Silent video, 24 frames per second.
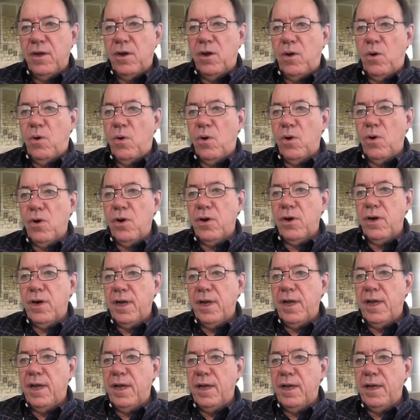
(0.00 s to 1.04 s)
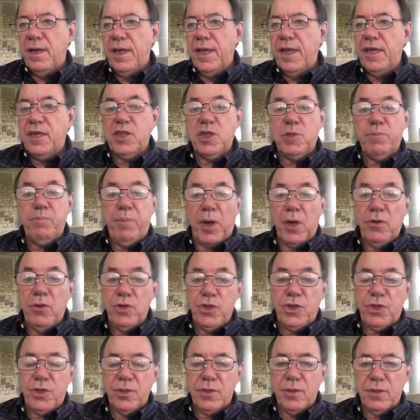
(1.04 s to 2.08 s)
or uh,
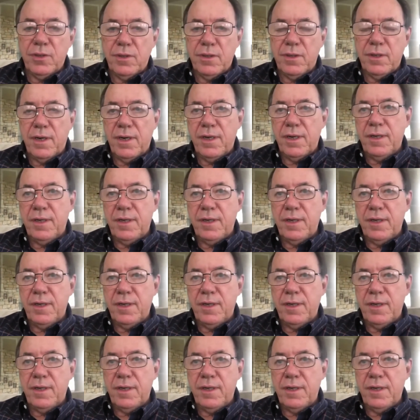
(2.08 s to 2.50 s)
exposure